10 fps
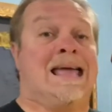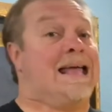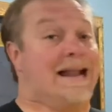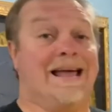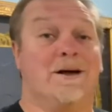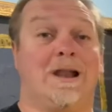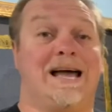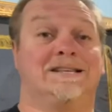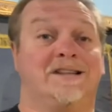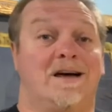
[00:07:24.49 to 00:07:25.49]
It ain't gonna
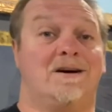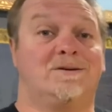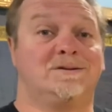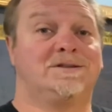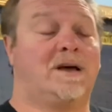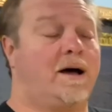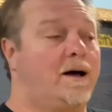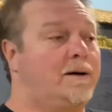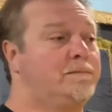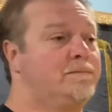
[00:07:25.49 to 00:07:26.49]
last long.
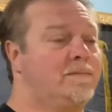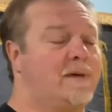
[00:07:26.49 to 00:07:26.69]
Uh,